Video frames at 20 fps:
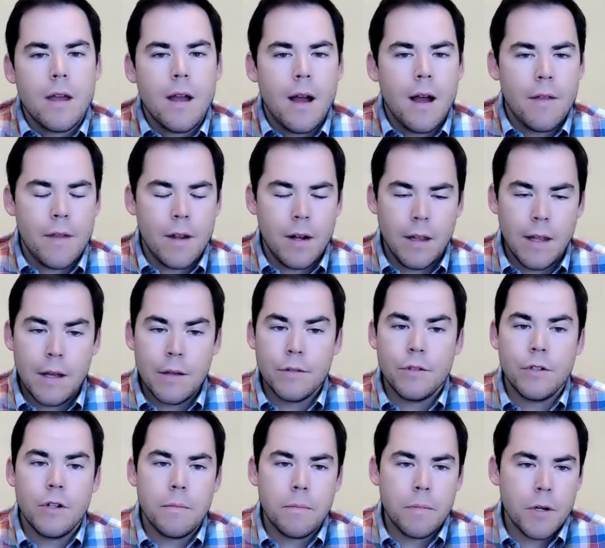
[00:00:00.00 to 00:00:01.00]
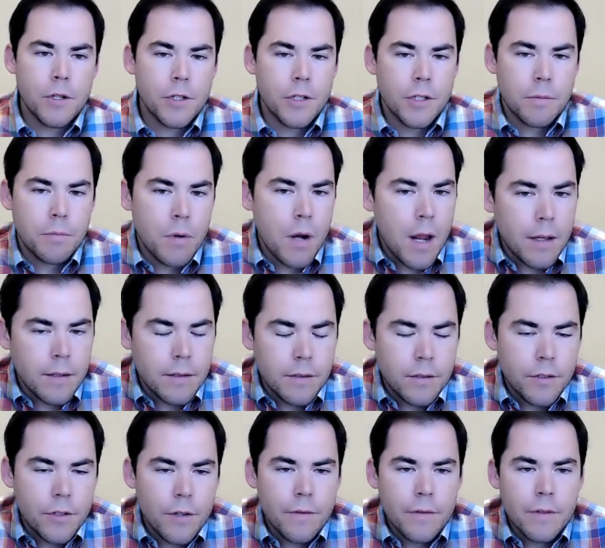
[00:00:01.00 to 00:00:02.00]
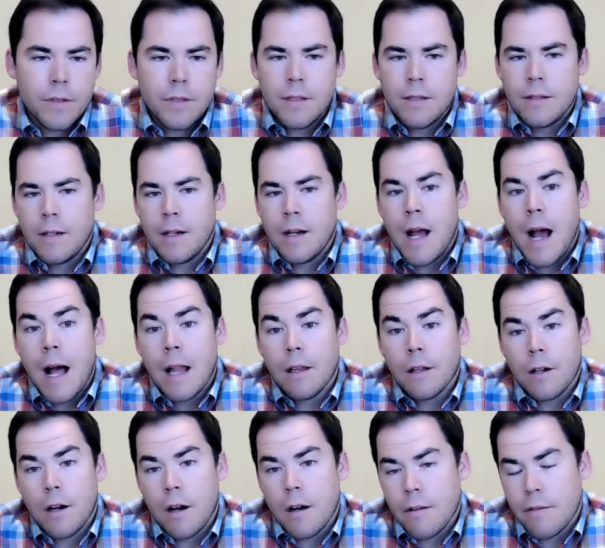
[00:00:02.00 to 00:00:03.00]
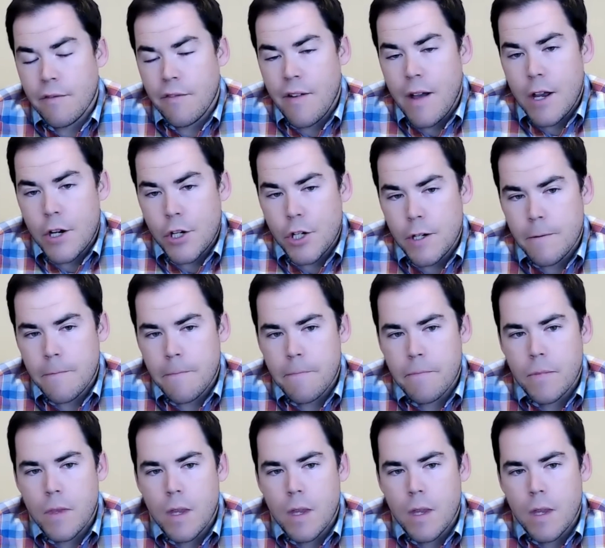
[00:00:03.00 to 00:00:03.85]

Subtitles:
that allows you to purchase products and services in an a la carte fashion.